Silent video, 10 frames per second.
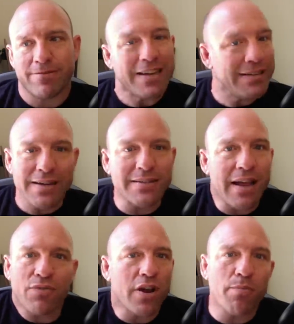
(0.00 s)
he doesn't
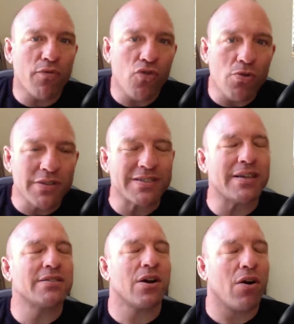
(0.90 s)
have great performances.
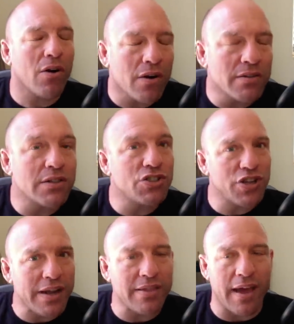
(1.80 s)
It's hard to
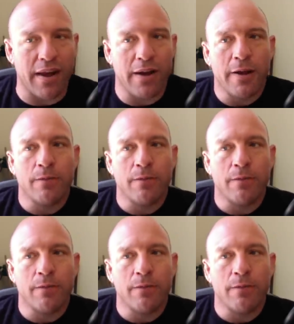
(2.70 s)
shake that.